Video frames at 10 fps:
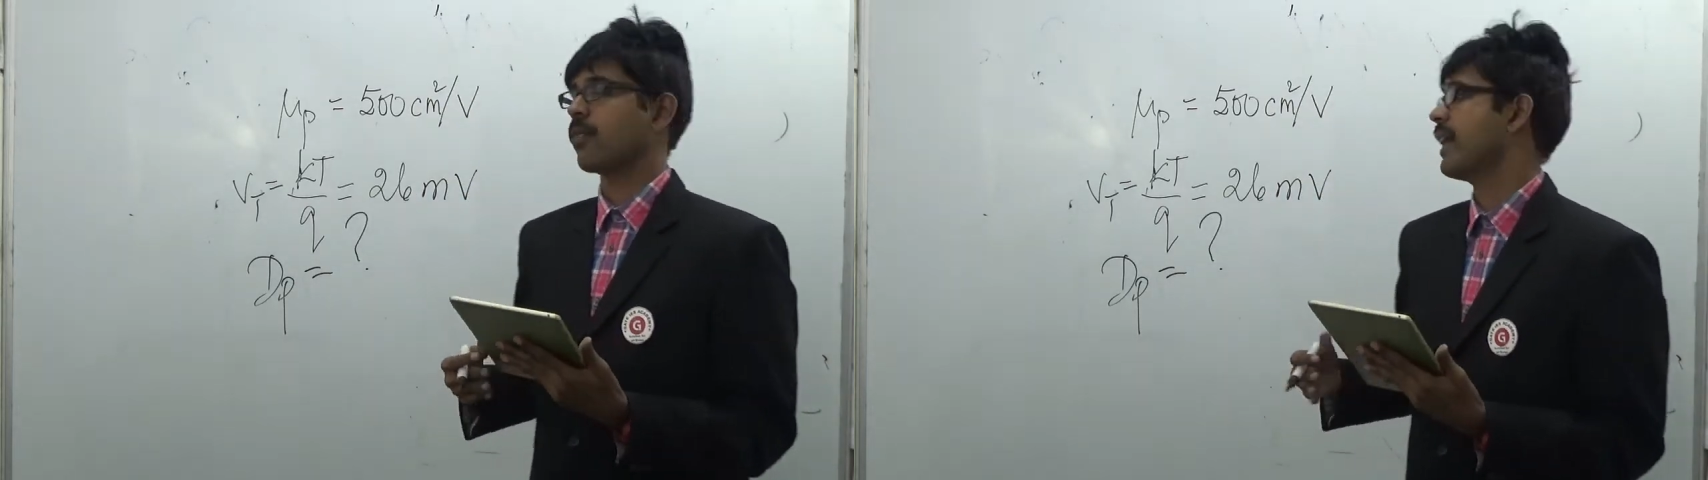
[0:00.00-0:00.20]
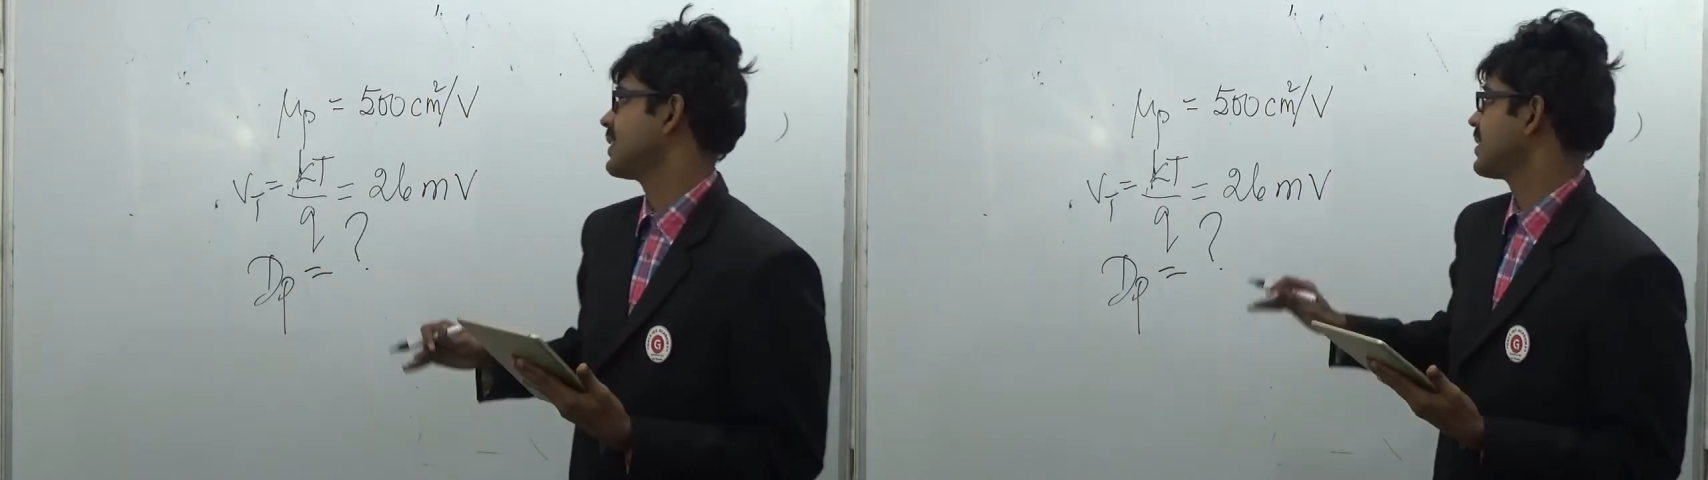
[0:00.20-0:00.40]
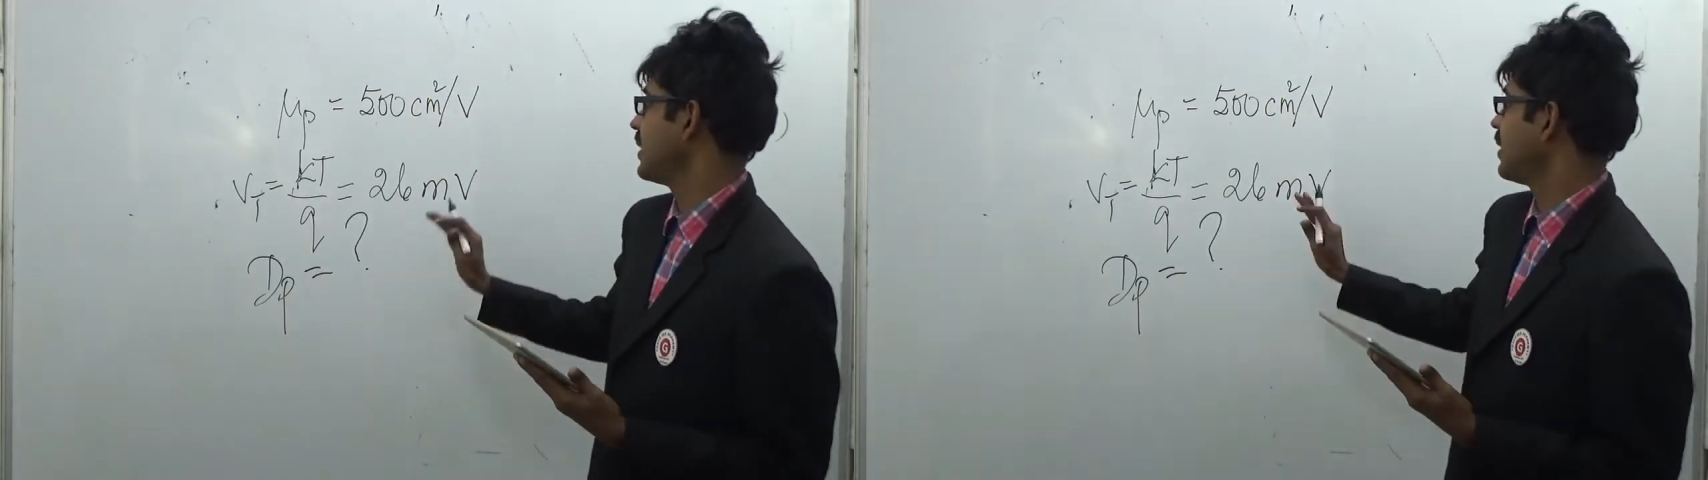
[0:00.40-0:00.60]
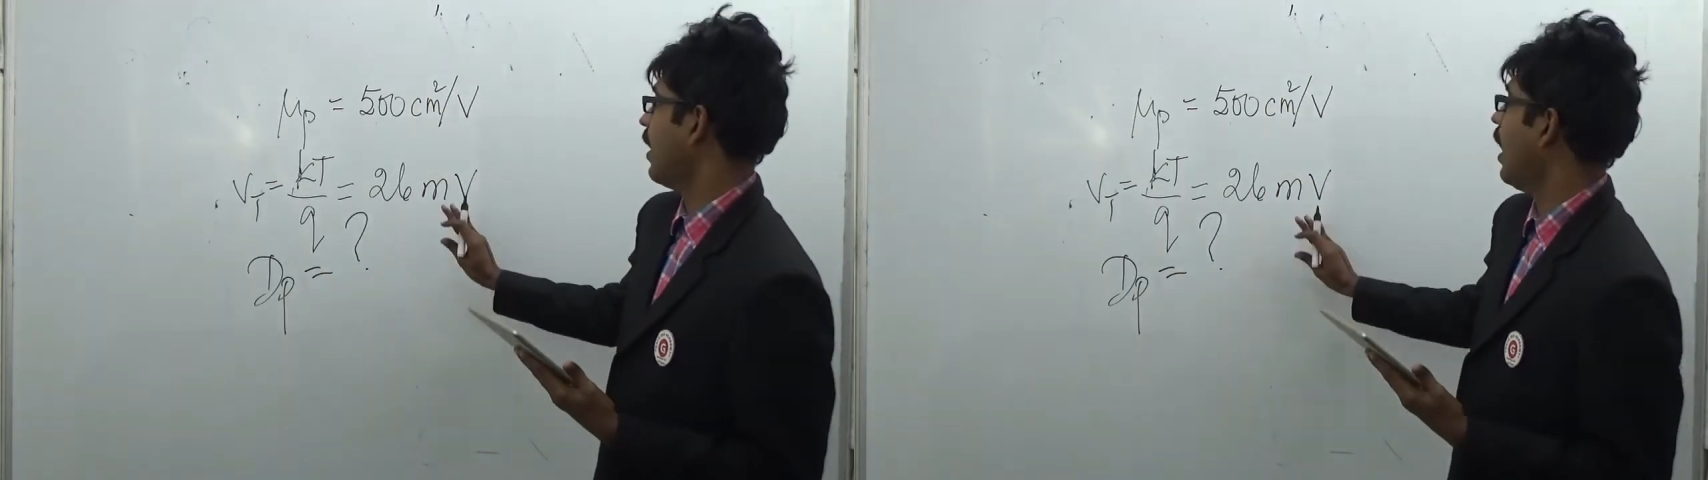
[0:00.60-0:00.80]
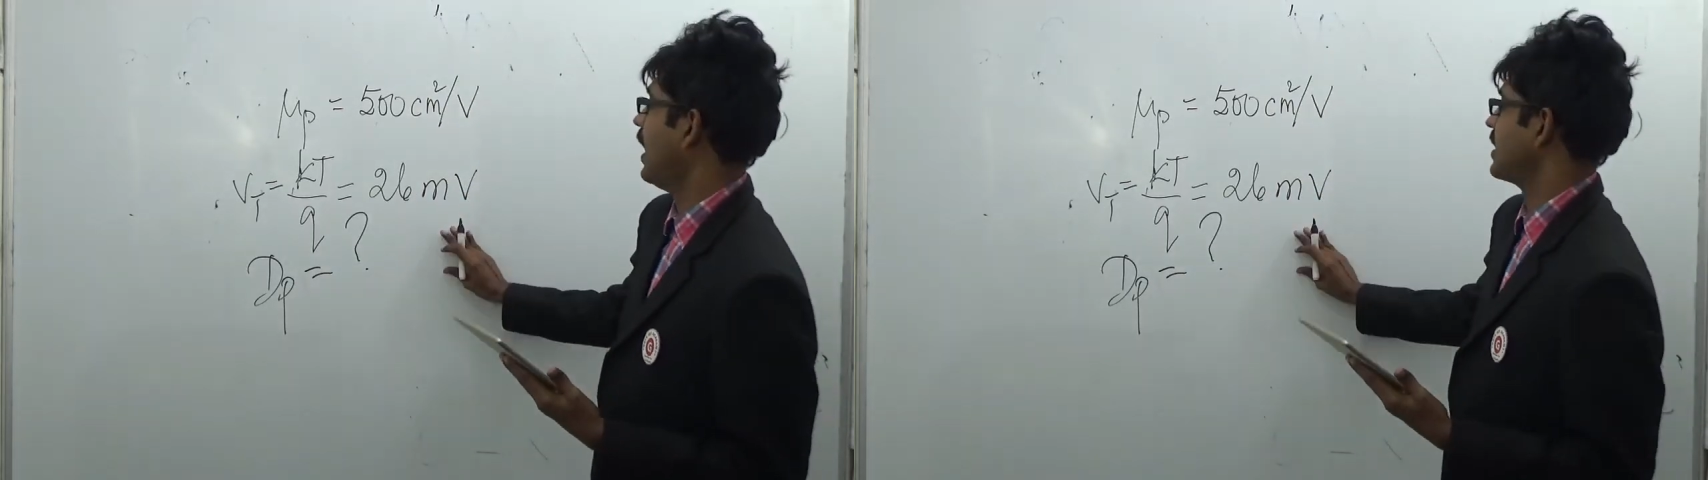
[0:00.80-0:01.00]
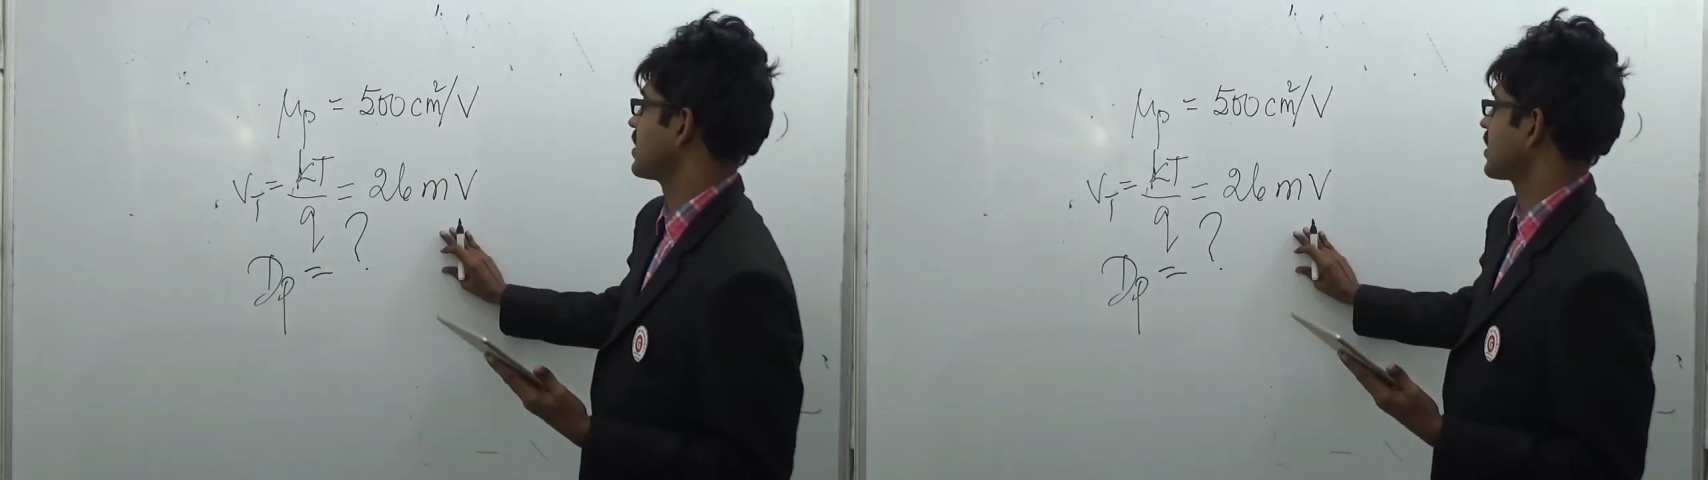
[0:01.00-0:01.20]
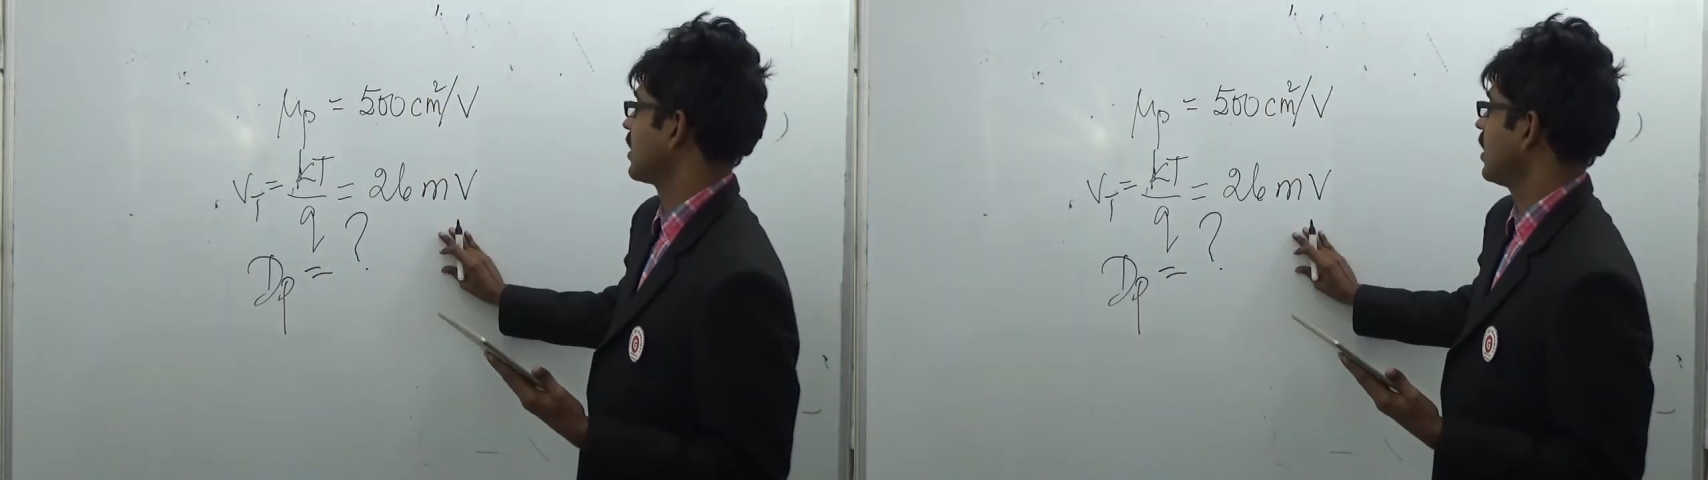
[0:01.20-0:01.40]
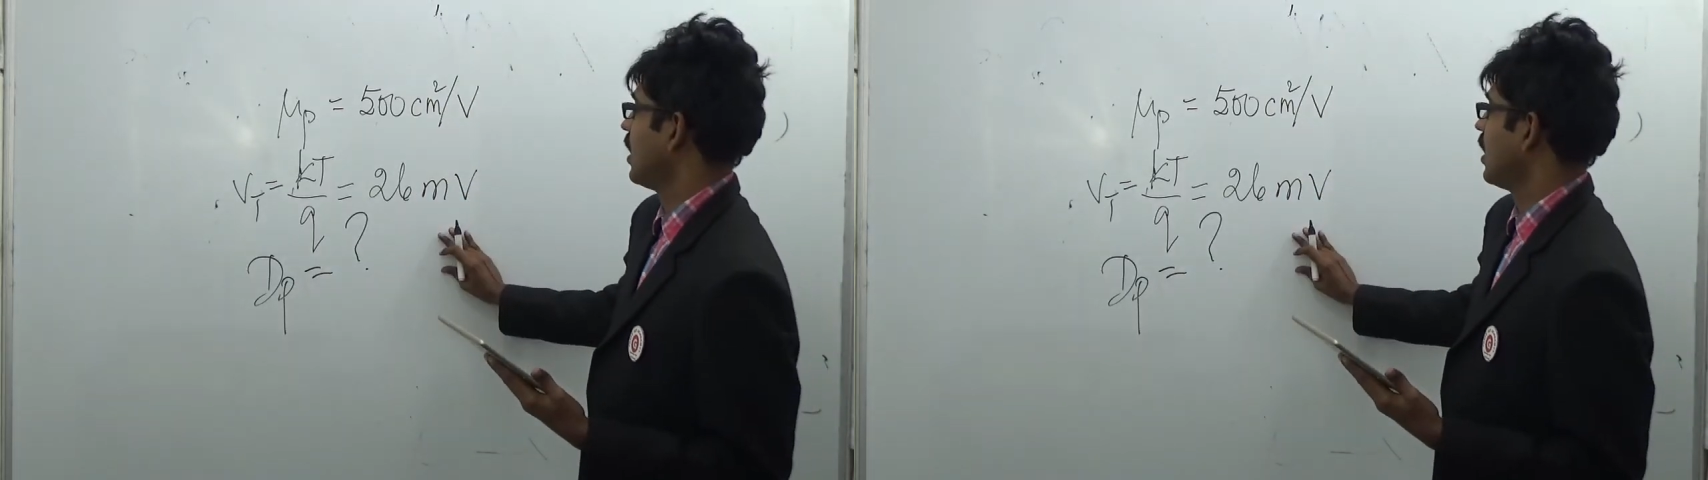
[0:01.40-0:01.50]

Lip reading: question asked.